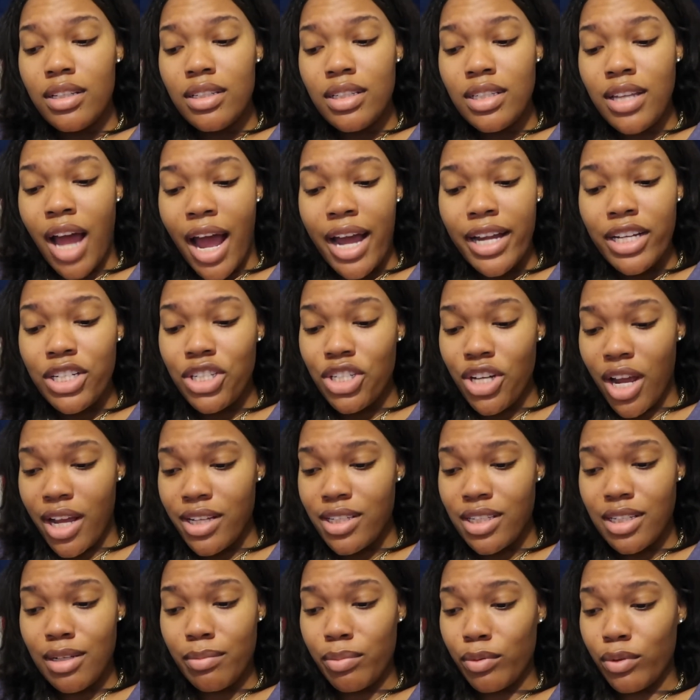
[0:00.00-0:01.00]

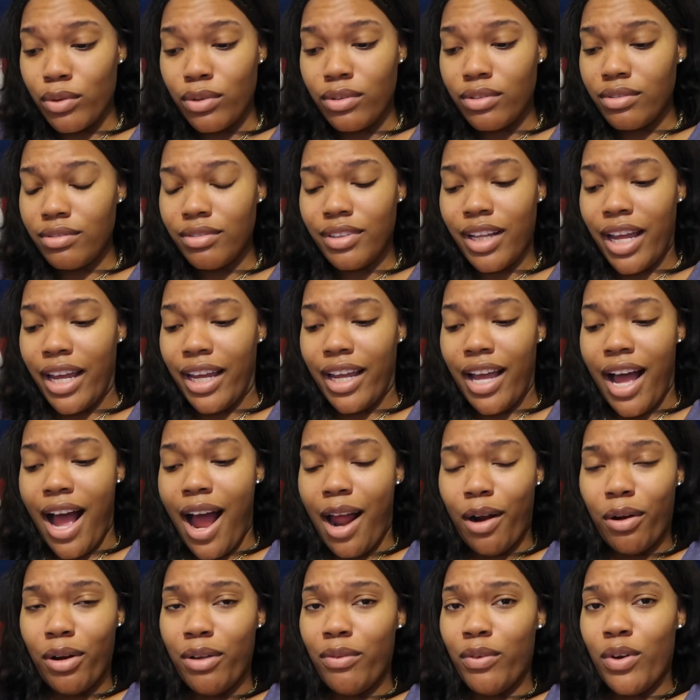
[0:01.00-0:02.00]
digestible. Like,
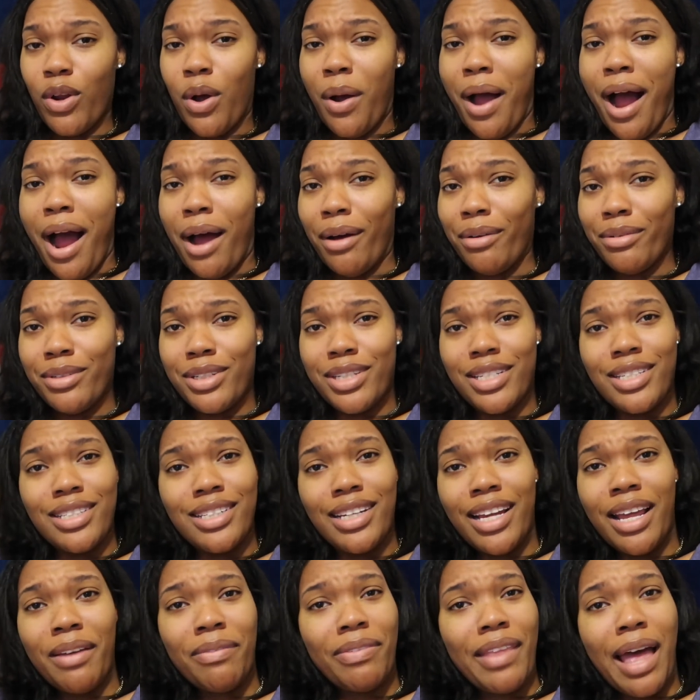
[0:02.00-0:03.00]
I don't even know how,
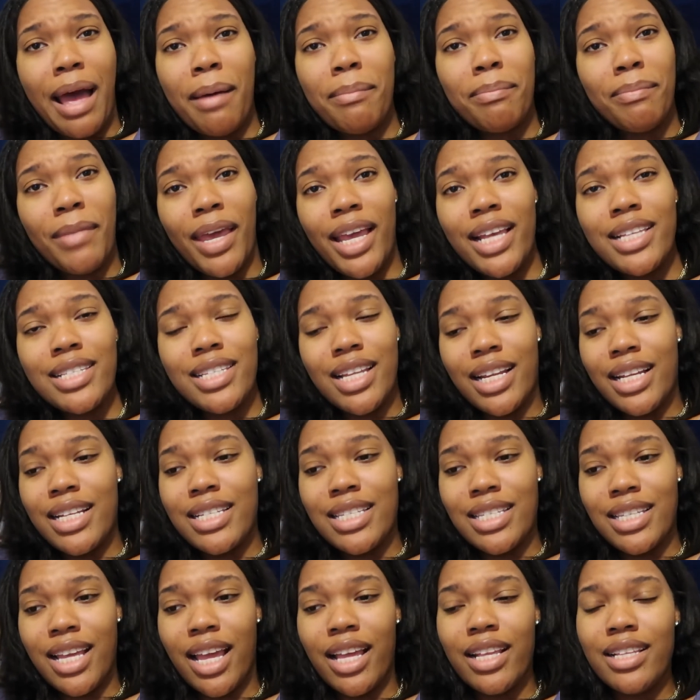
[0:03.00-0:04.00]
if that makes any
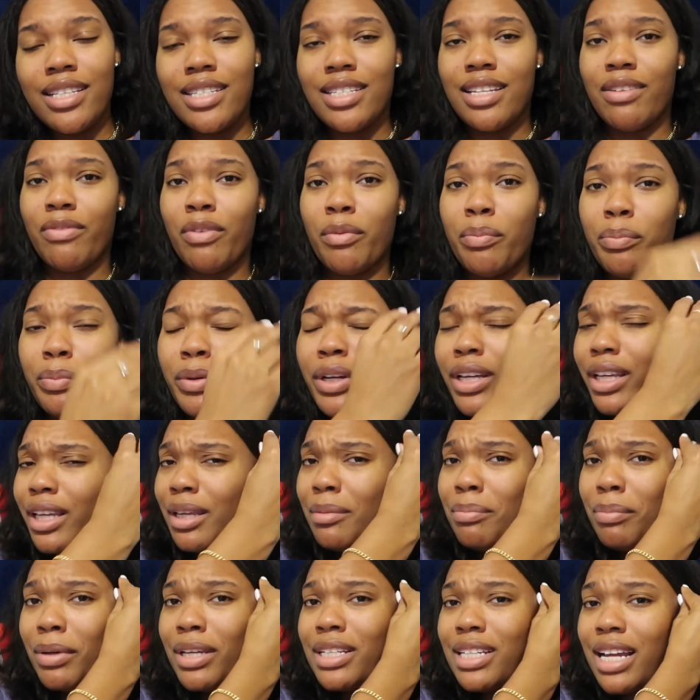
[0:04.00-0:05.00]
sense, if a book
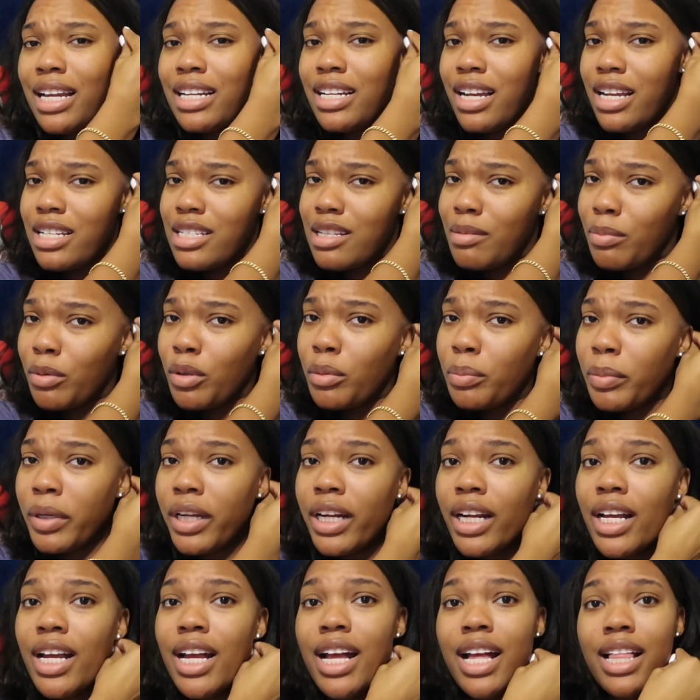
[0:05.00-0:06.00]
can be digestible,
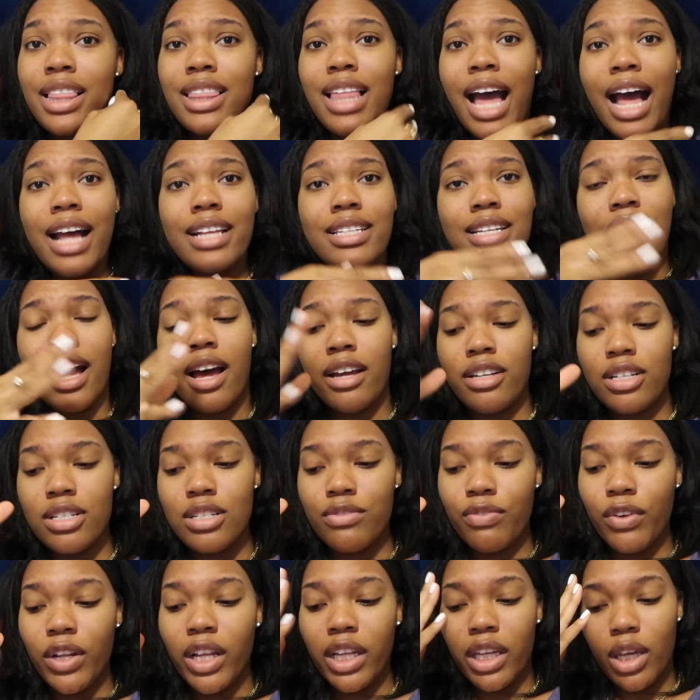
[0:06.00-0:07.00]
but I
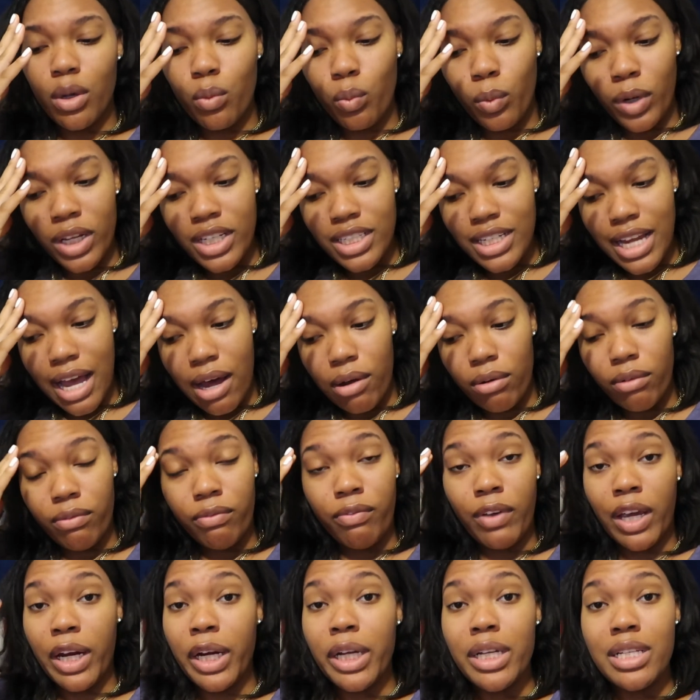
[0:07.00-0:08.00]
just felt like it went down
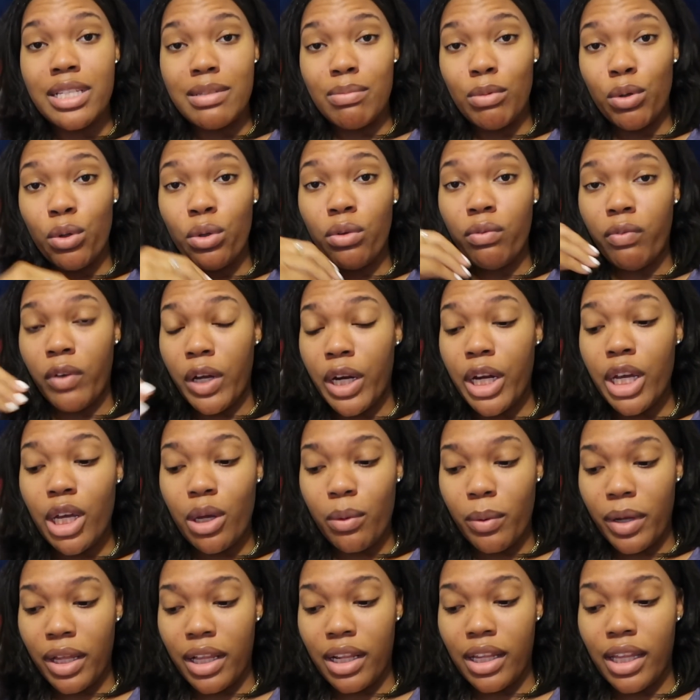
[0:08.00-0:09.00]
very smooth, very
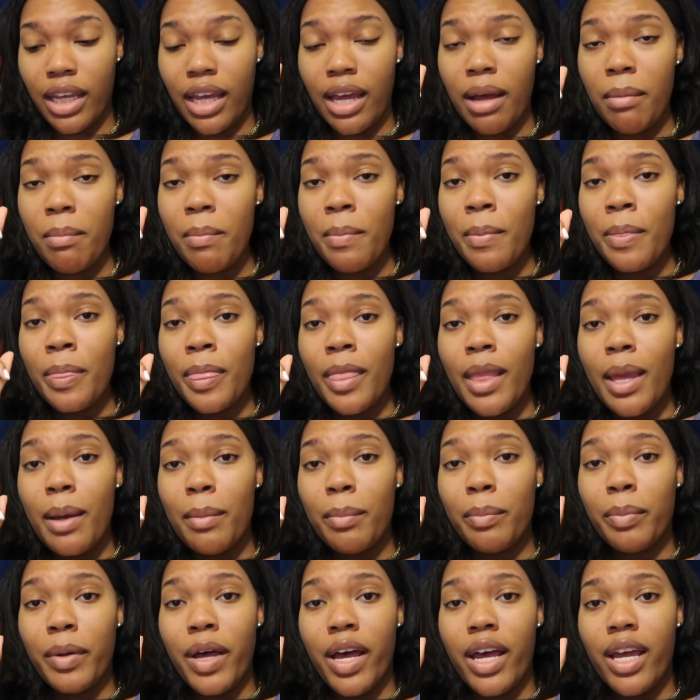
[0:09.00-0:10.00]
quickly,
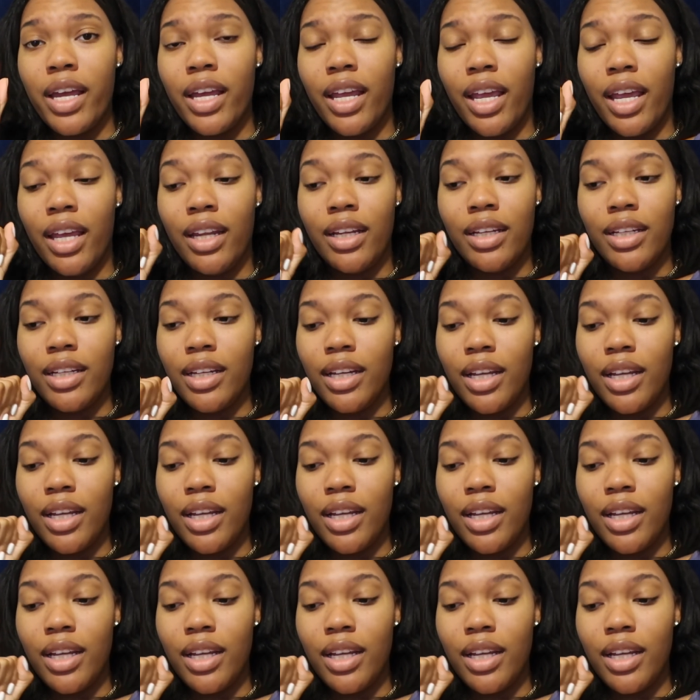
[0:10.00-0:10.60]
and